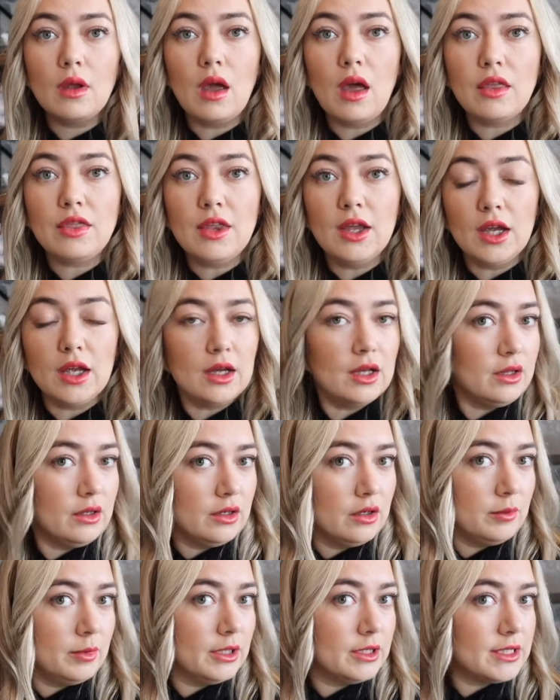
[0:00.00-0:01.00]
I think a
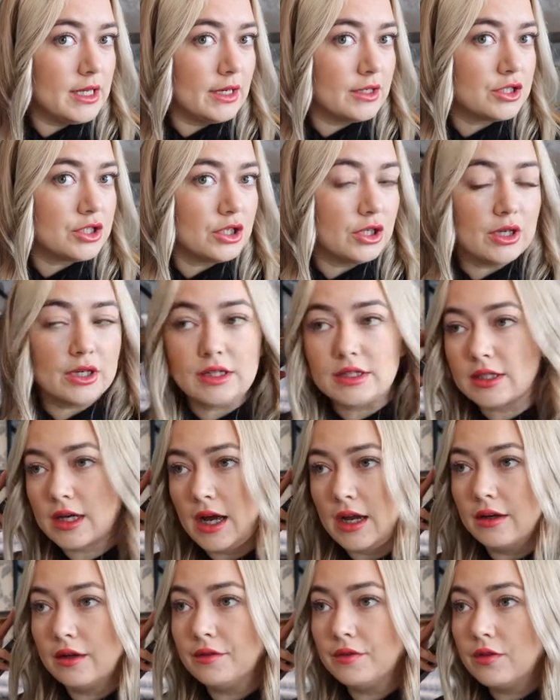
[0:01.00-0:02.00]
little bit of texture is
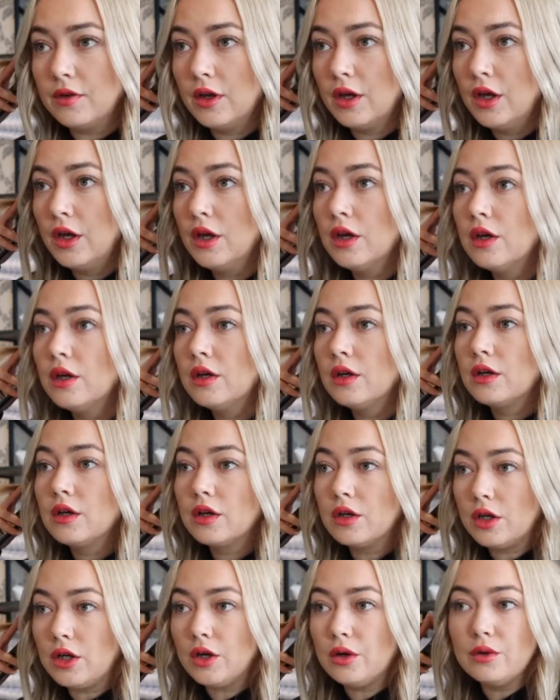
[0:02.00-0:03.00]
kind of
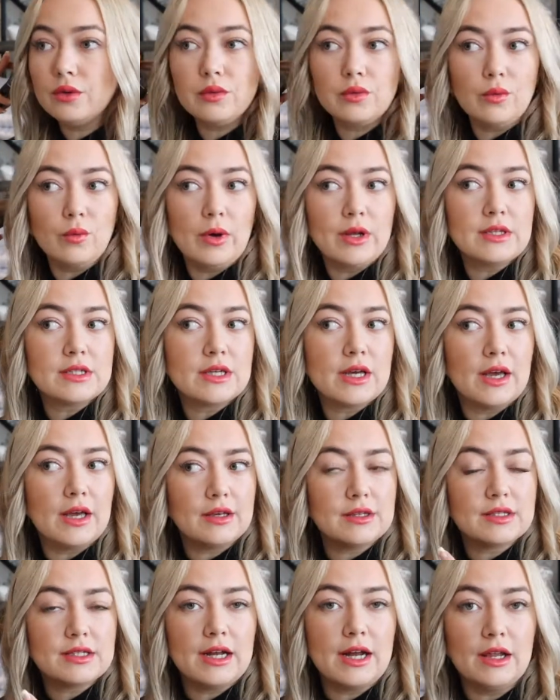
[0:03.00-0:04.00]
cute once
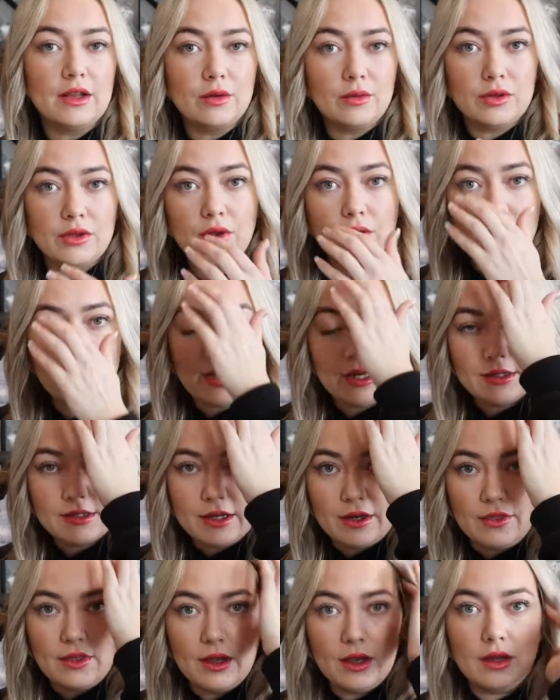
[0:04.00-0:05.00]
I style it with you guys.
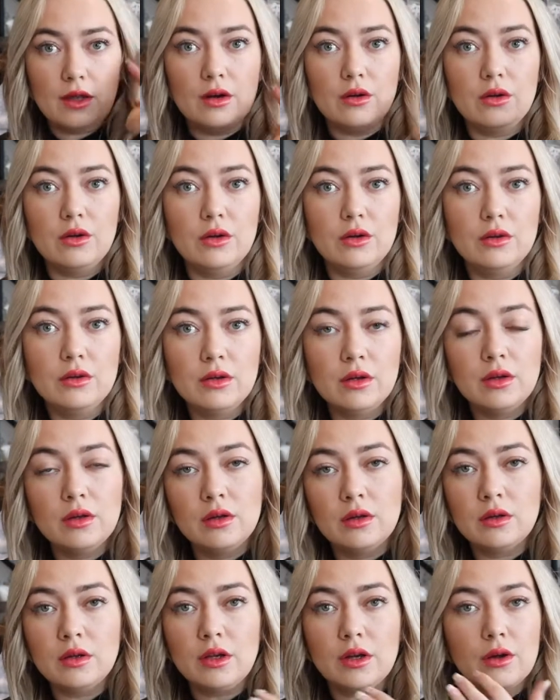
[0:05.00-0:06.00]
I think it'll,
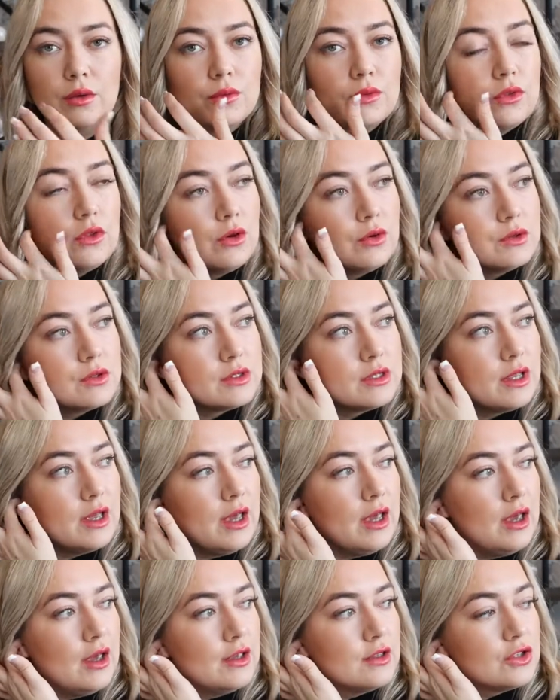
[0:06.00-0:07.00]
you know, those
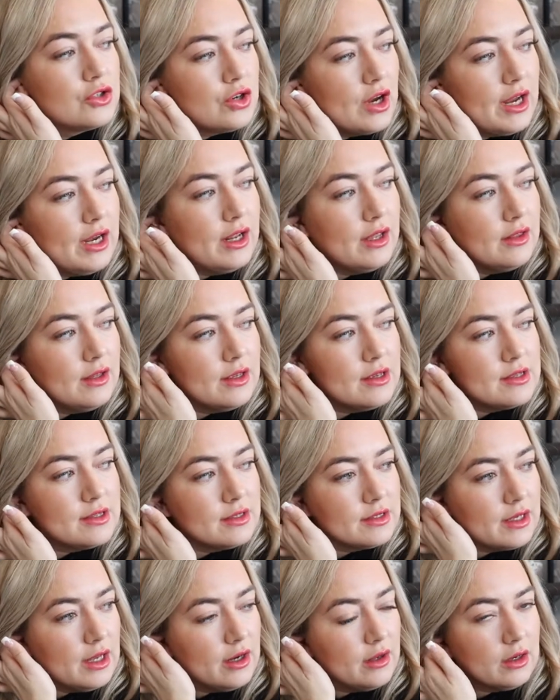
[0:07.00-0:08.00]
straight and
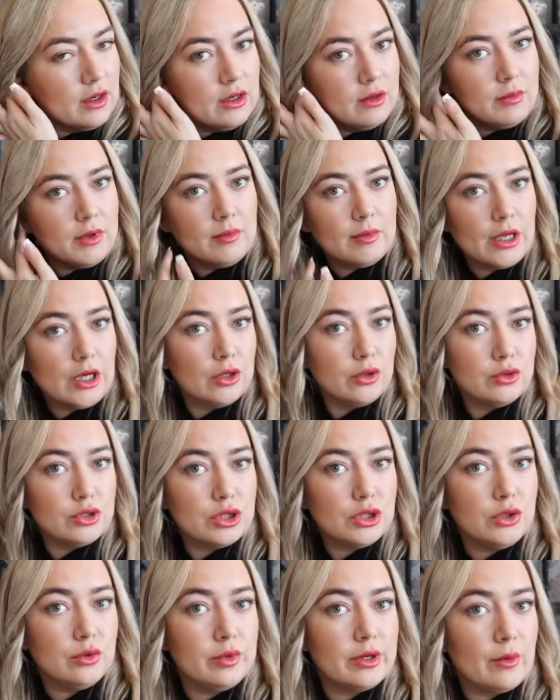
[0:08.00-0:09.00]
this is kind of going to be my
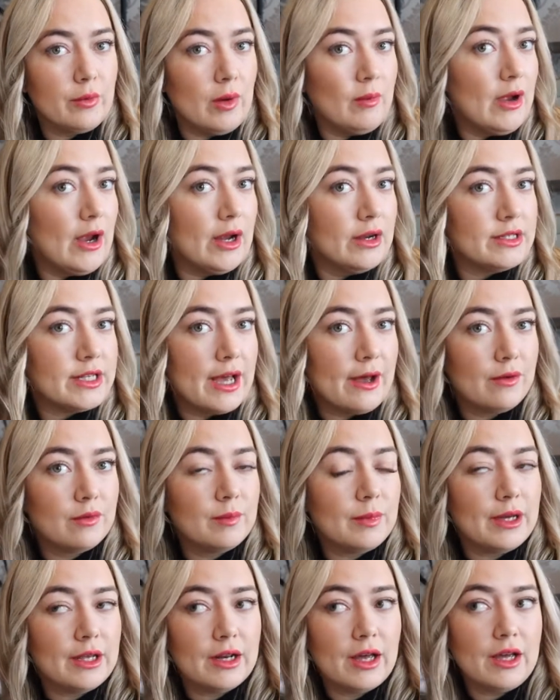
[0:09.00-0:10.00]
go-to when I wear my hair
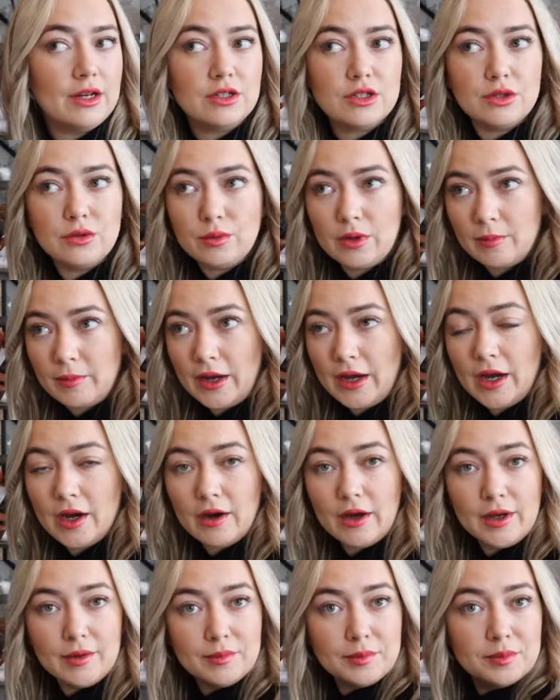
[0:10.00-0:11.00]
down, but I do wear my
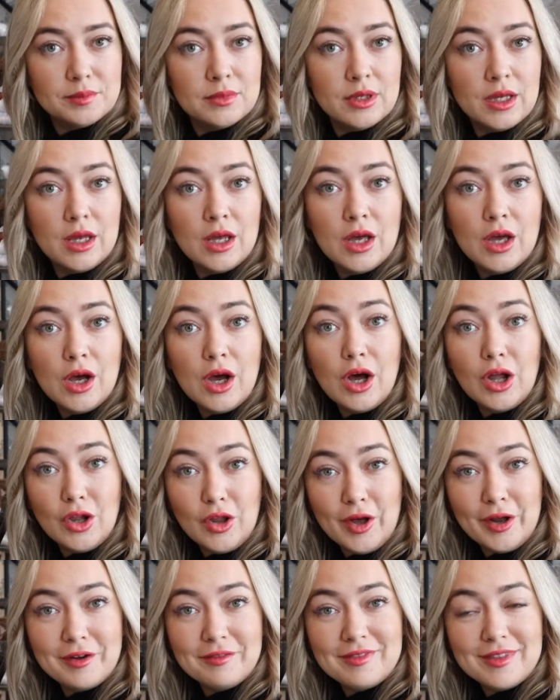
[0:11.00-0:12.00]
hair up a
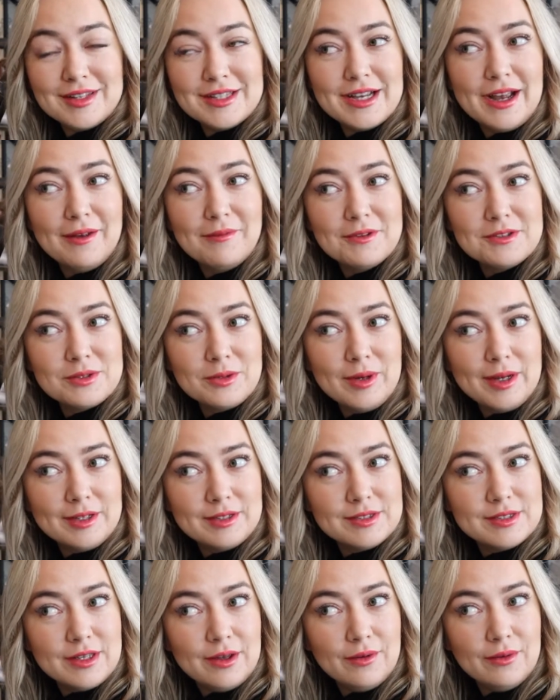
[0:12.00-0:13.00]
lot of the time as
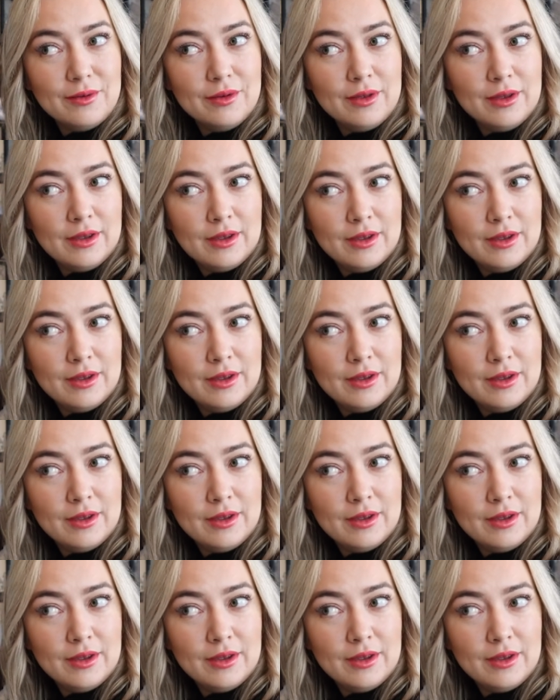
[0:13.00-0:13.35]
well. So